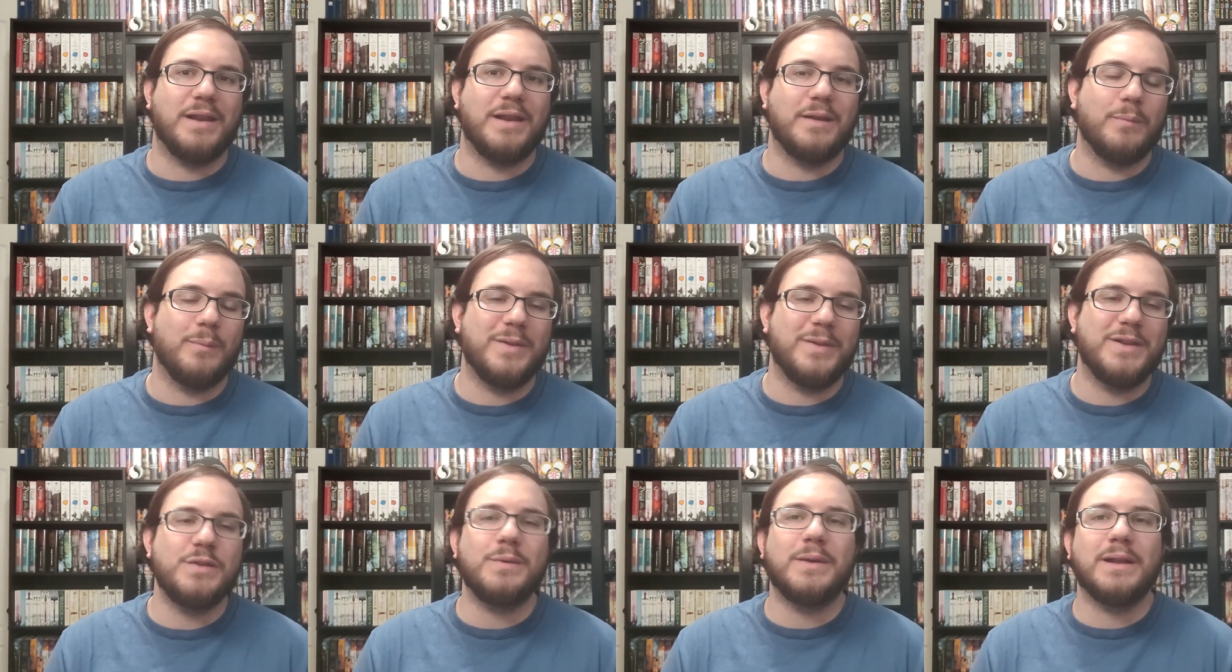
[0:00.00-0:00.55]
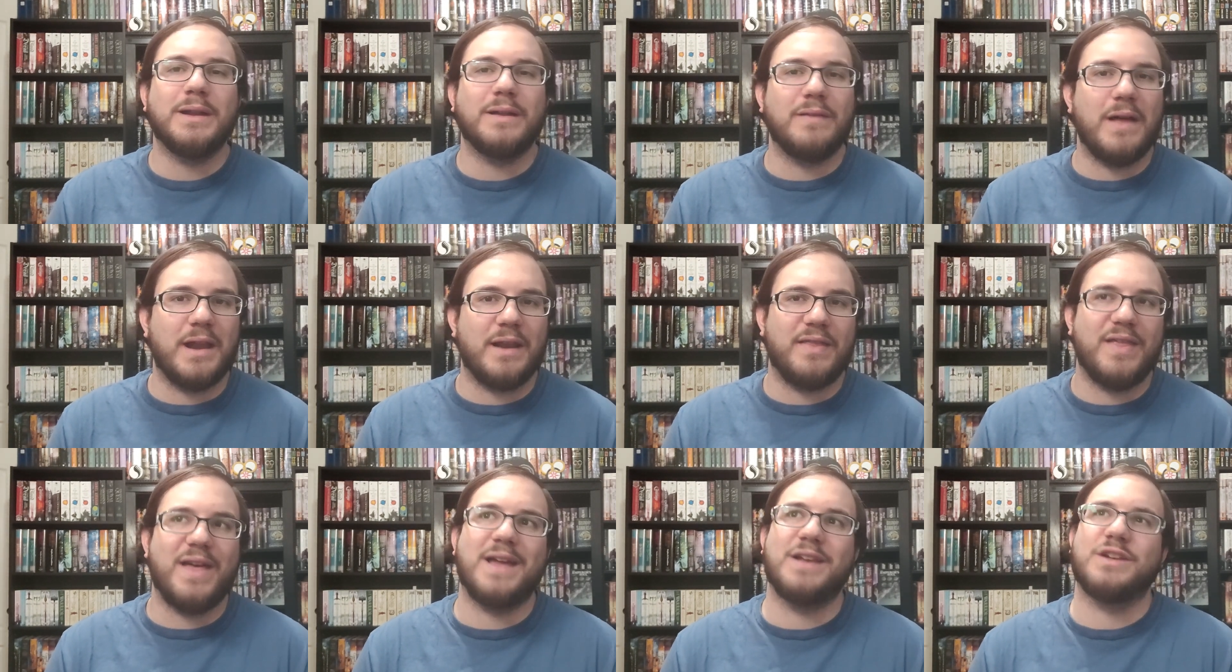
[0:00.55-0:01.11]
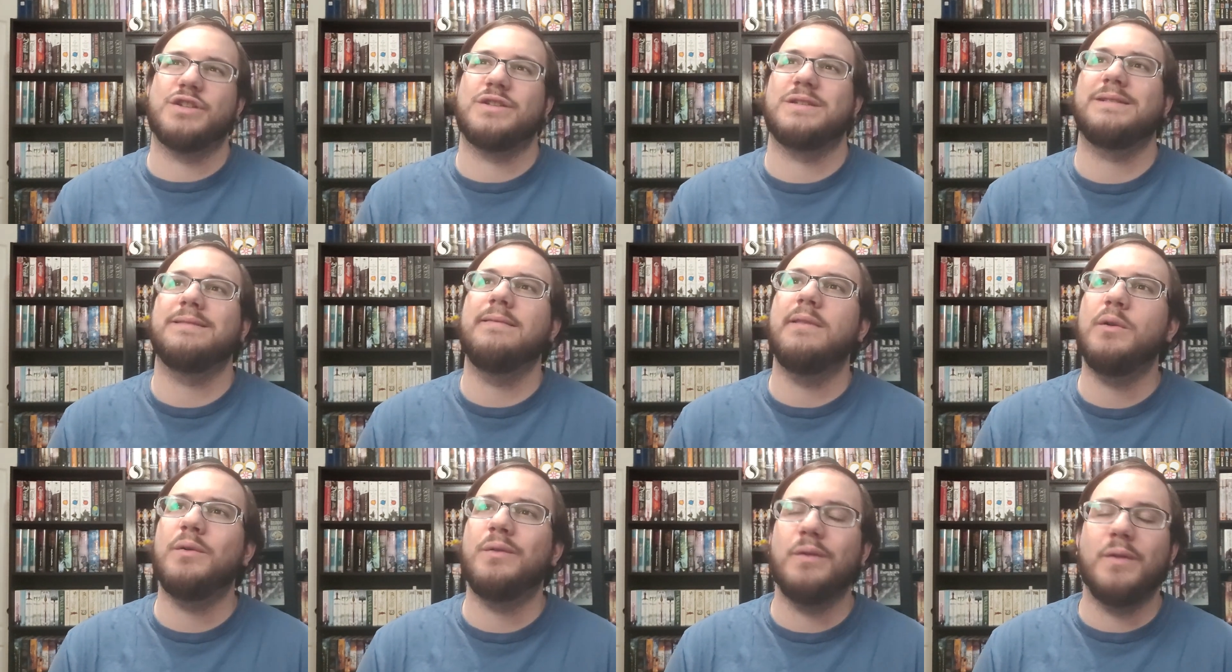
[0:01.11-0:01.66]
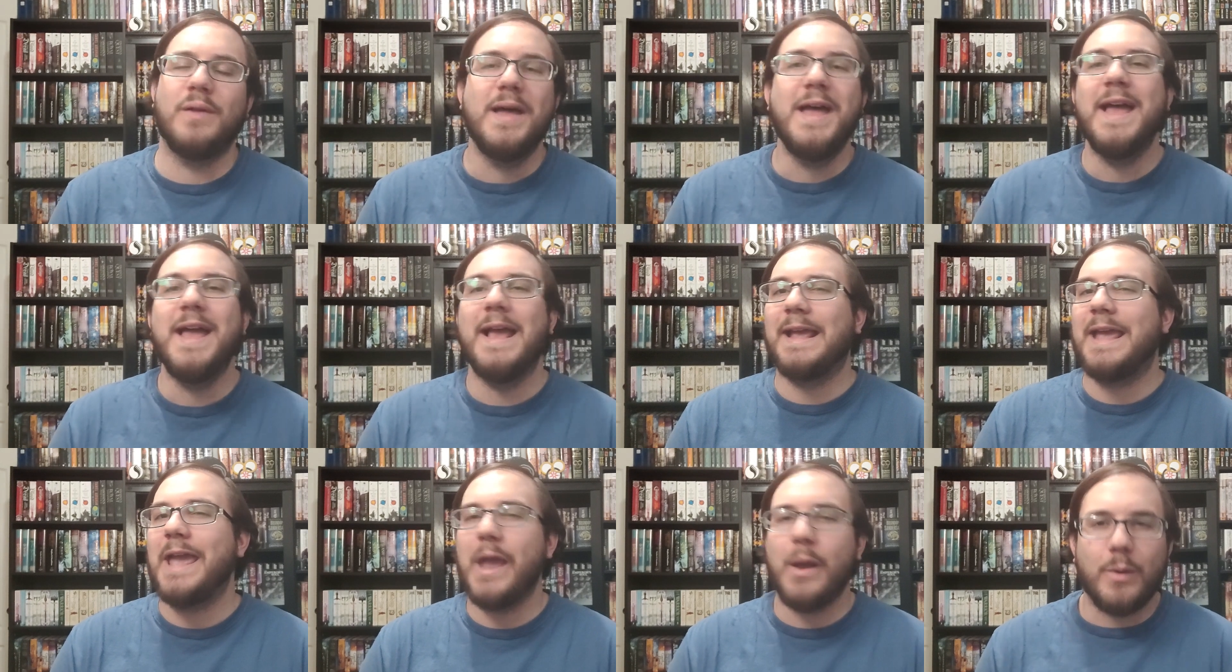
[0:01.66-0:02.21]
And we do get a lot of that, and just little
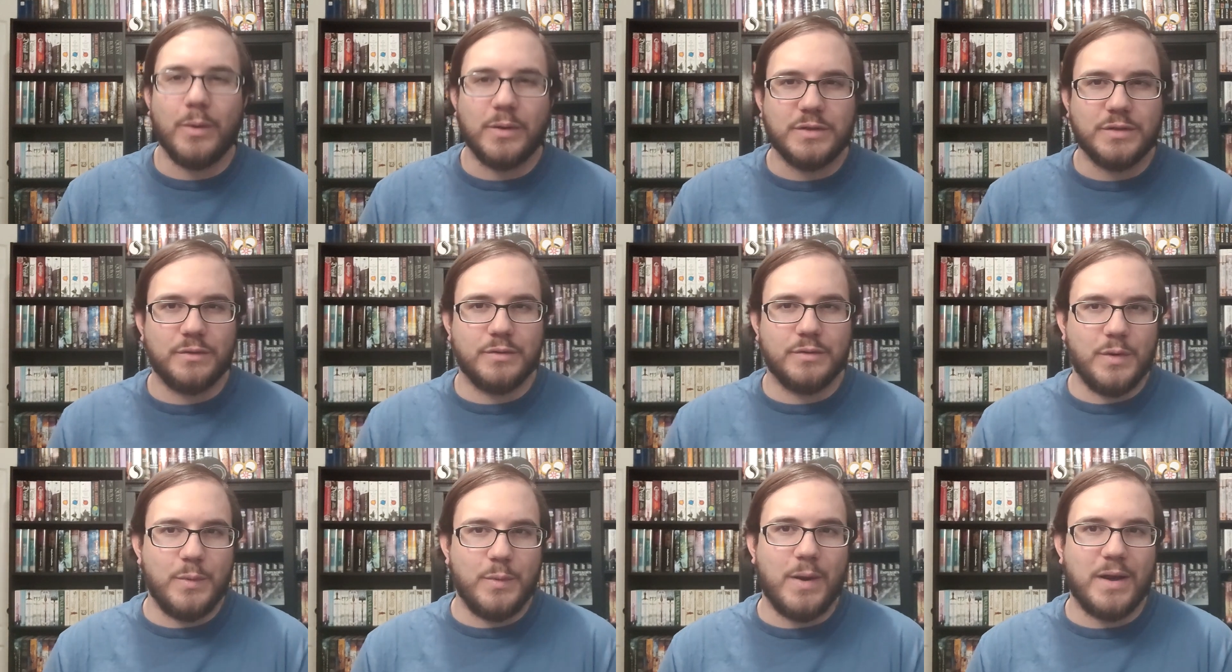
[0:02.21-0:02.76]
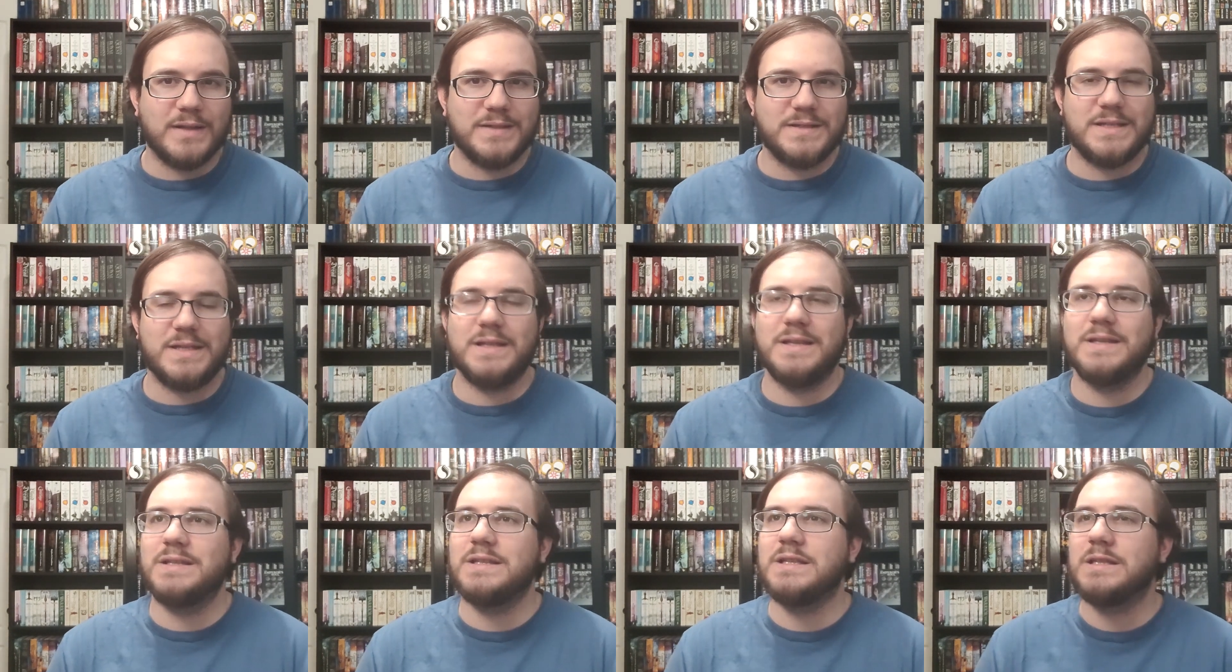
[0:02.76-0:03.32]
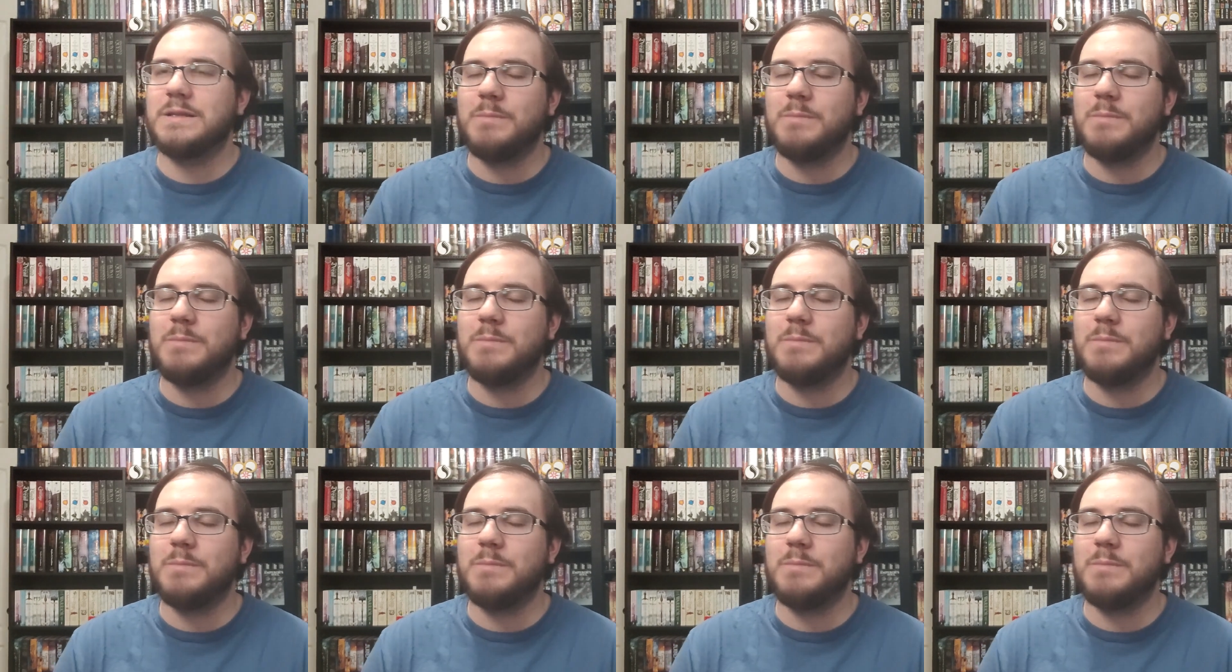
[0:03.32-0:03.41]
character nuances,